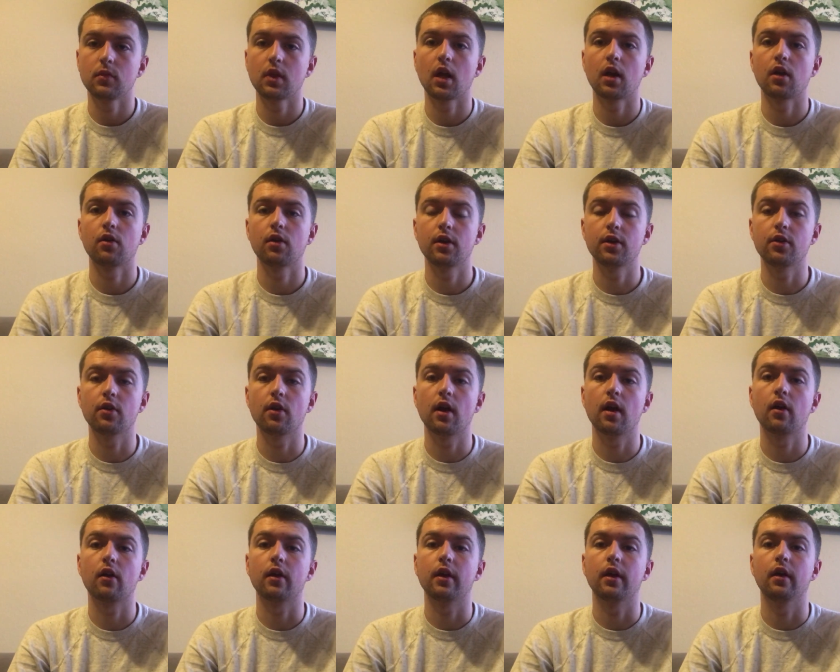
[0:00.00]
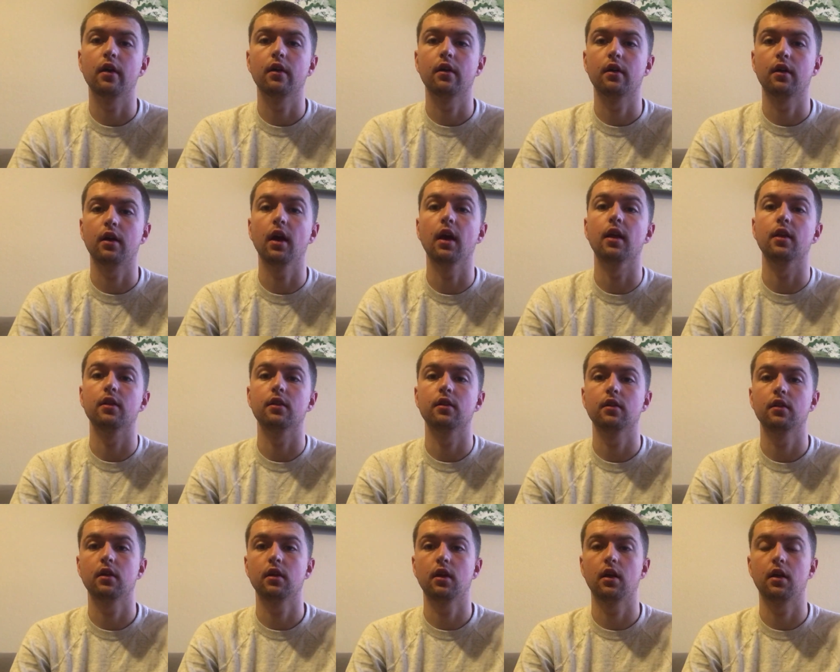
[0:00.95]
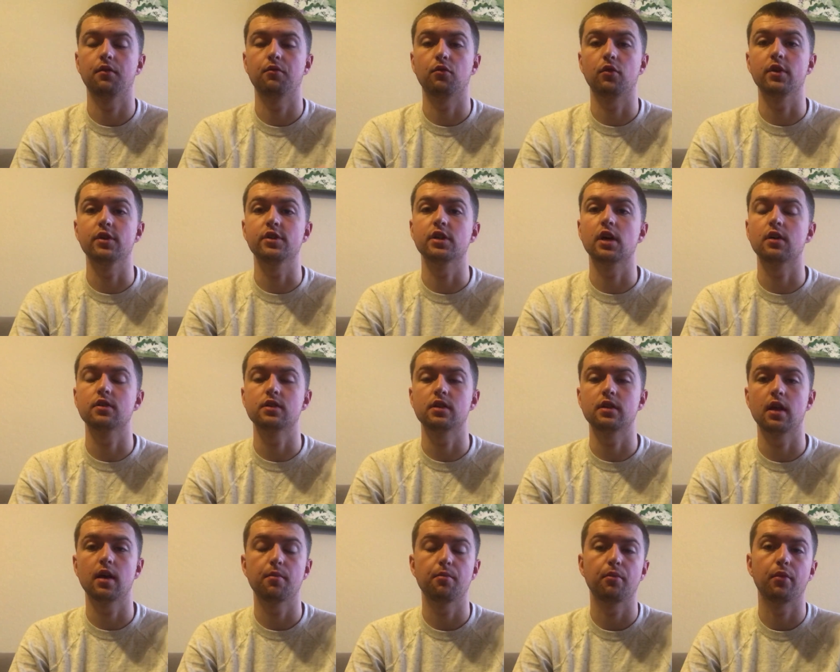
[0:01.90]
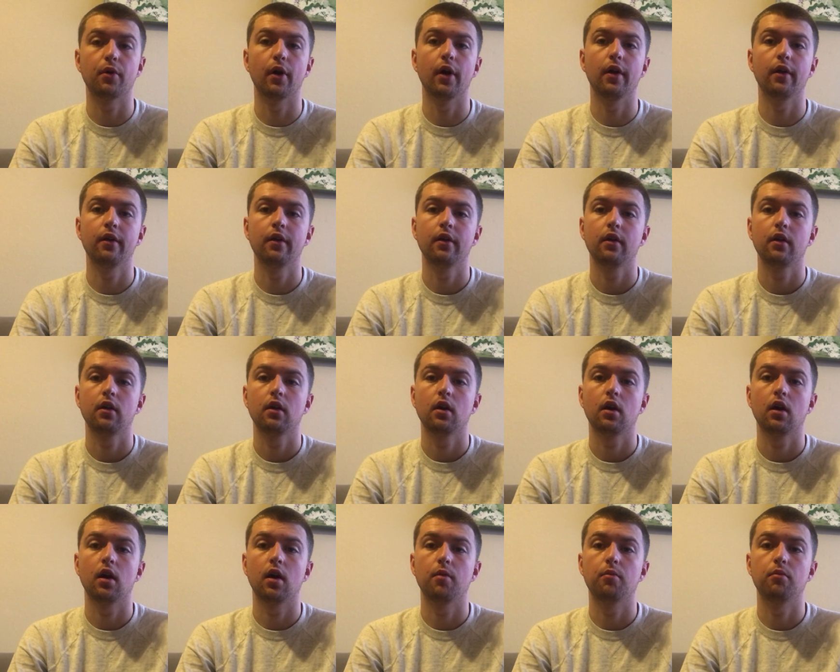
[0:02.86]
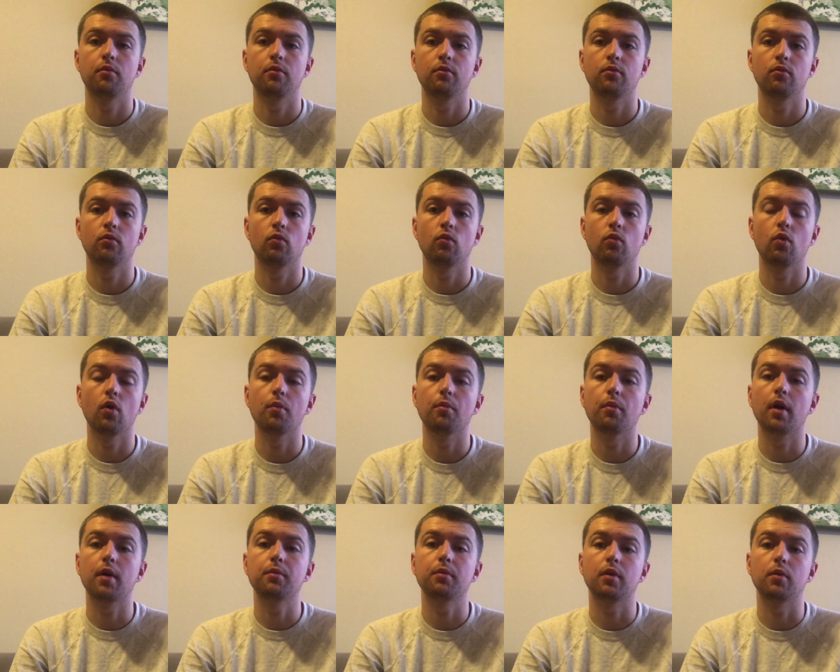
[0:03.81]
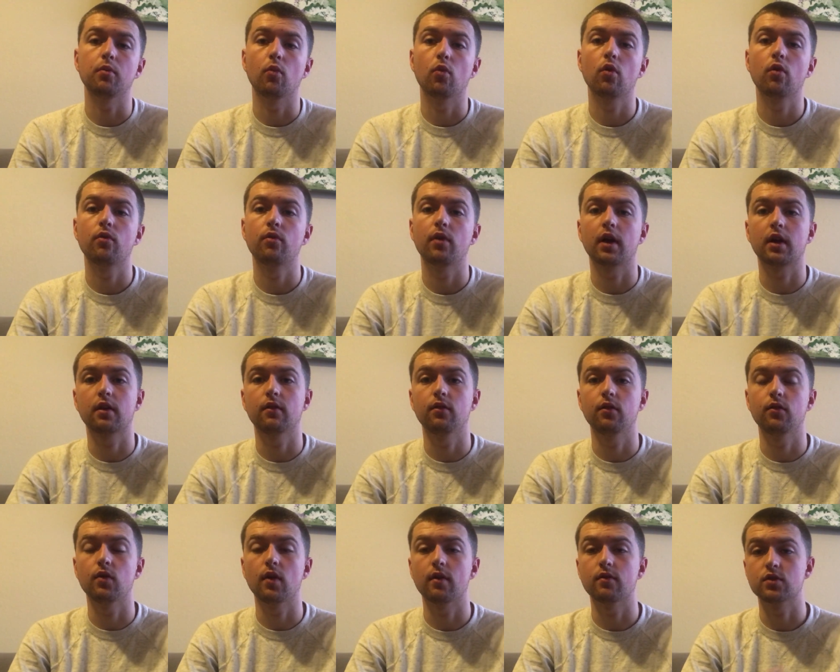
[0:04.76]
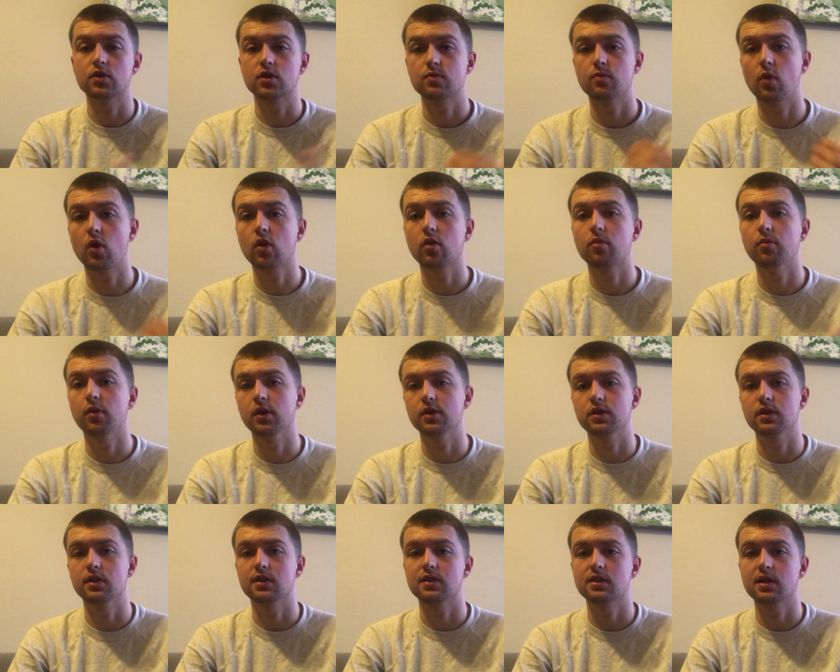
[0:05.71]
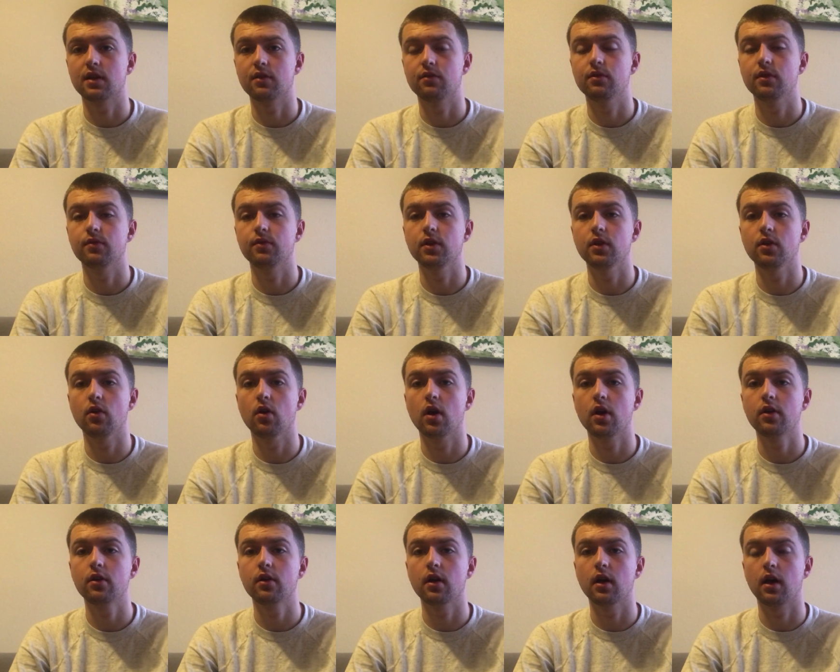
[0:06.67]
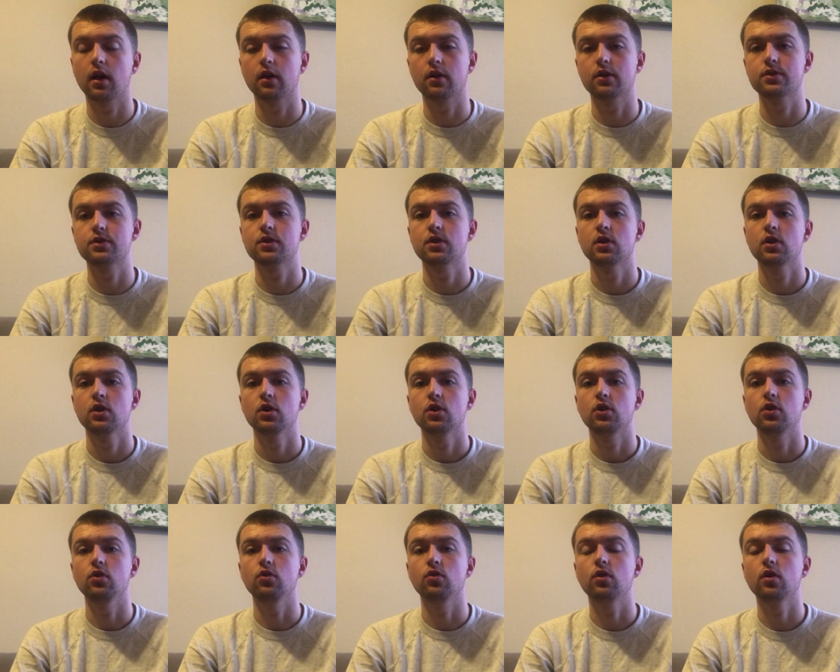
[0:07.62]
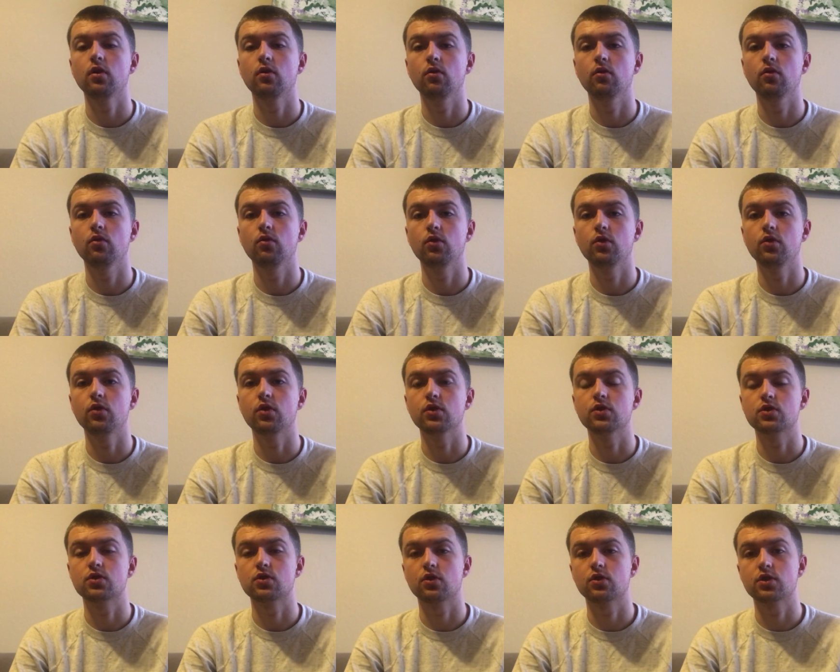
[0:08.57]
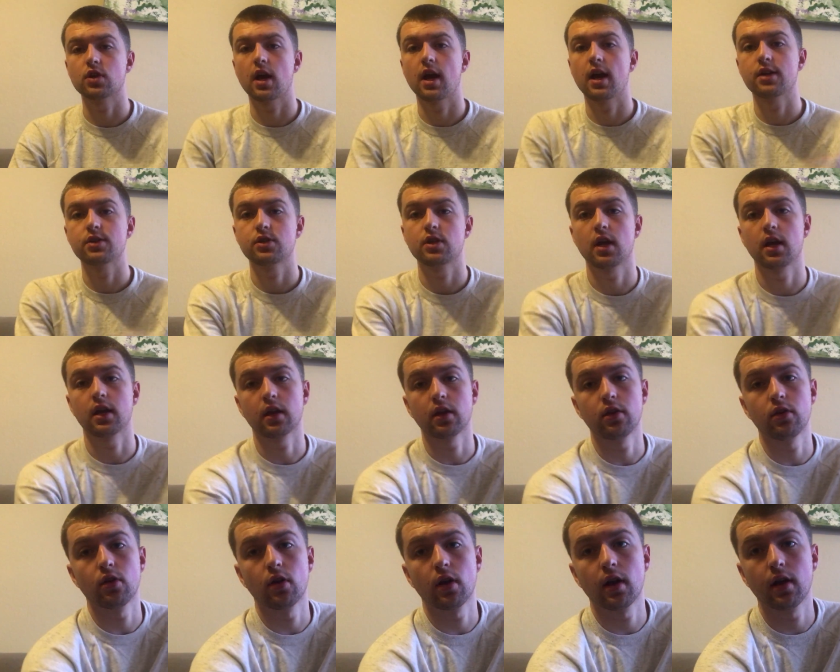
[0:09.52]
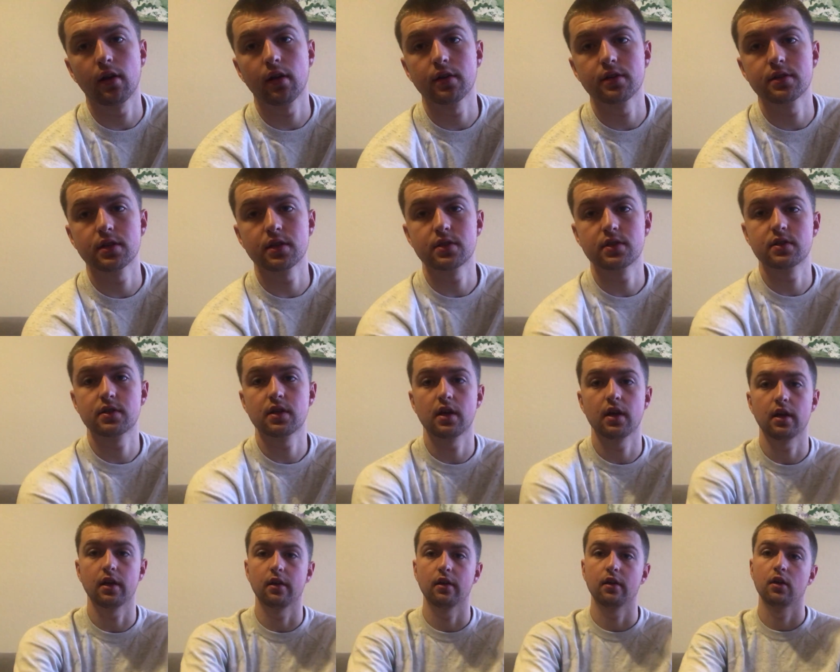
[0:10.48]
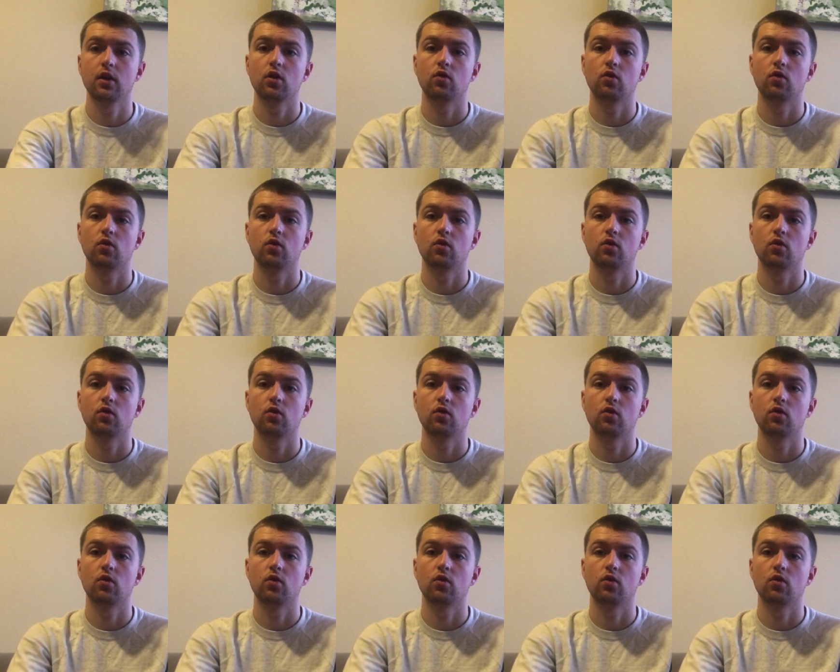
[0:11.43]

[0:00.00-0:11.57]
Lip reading: that are in your area, and reach out to them. But what might be more effective if you have a smaller budget, let's say $50 to $100, you could search a hashtag in your areas, let's say